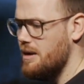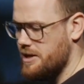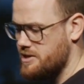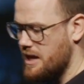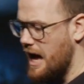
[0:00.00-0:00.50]

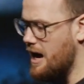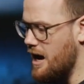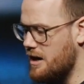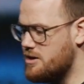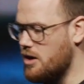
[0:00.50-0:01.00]
Basically,
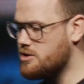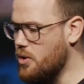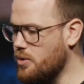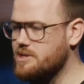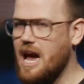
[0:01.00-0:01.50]
God
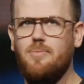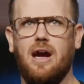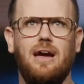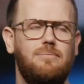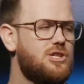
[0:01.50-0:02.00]
calls
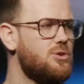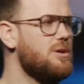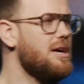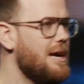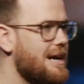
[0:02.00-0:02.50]
Abraham
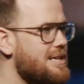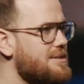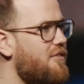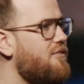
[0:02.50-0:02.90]
to, it says, a